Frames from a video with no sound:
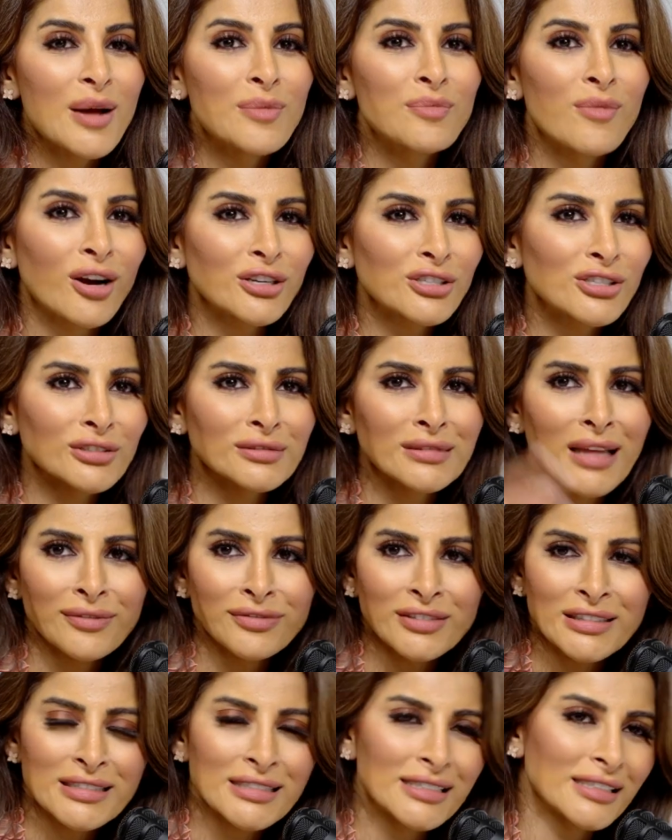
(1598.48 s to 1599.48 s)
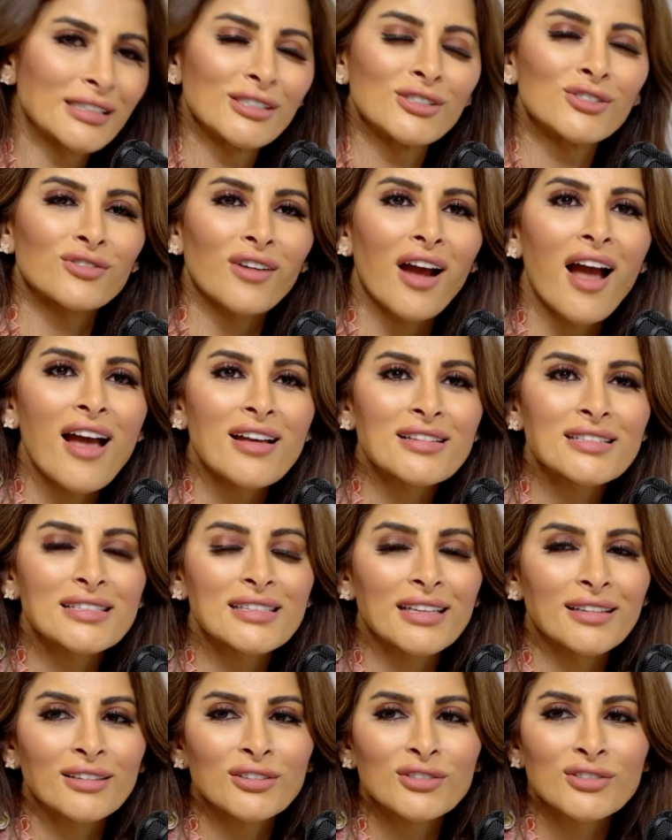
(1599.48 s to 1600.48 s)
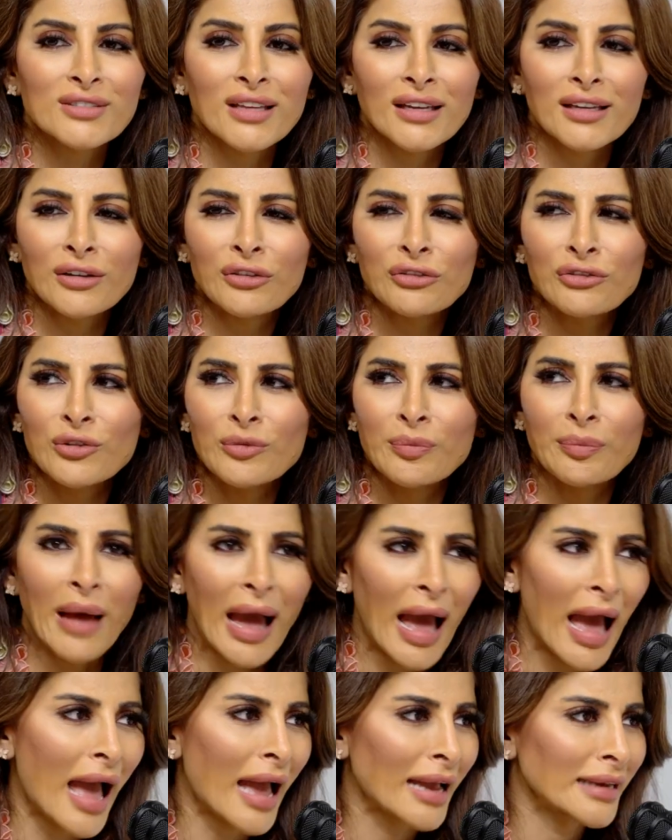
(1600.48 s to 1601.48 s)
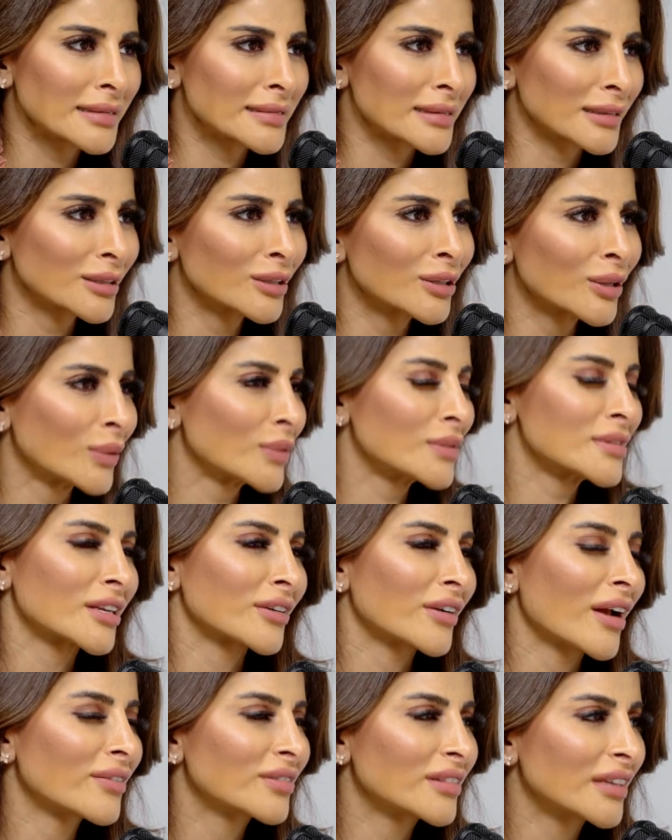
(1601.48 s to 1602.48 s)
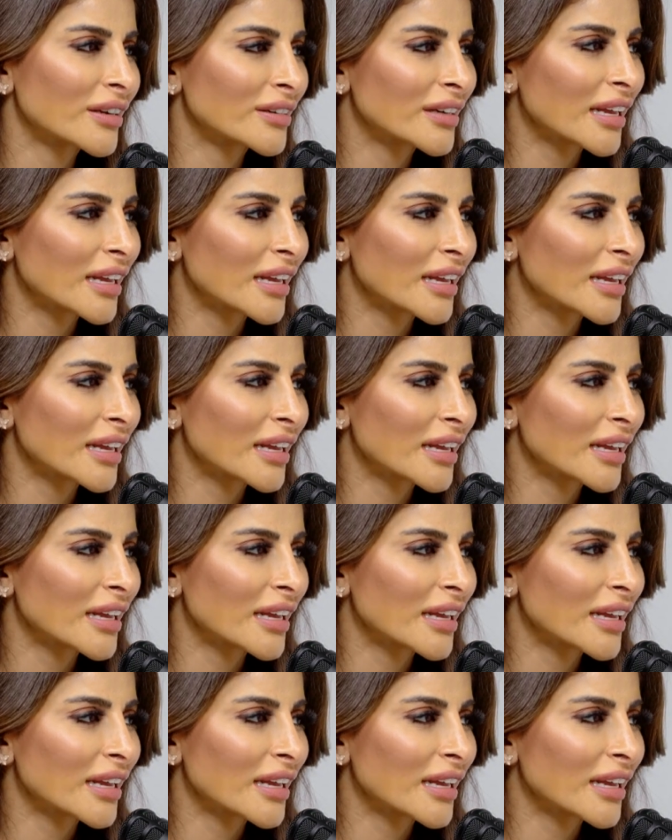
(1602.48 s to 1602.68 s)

Marcia Leffen did a dress, and there's like a few bags and clothes that are out there.